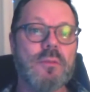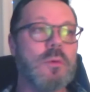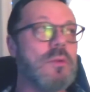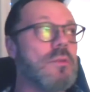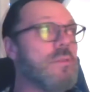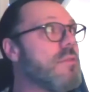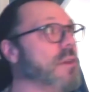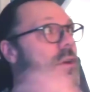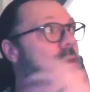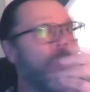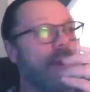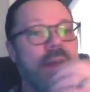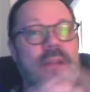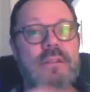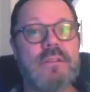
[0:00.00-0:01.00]
what's
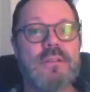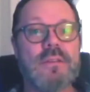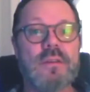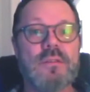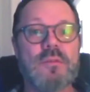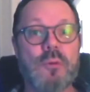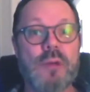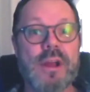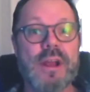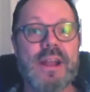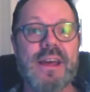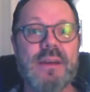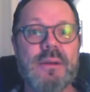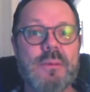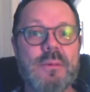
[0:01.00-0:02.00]
turning into spring
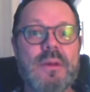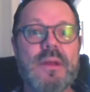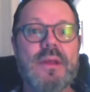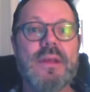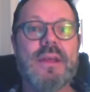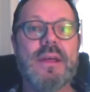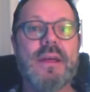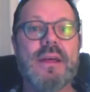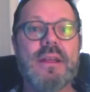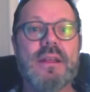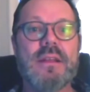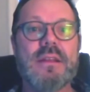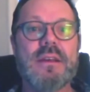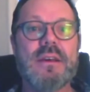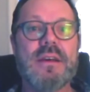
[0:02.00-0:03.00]
now.
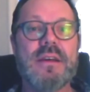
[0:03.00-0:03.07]
And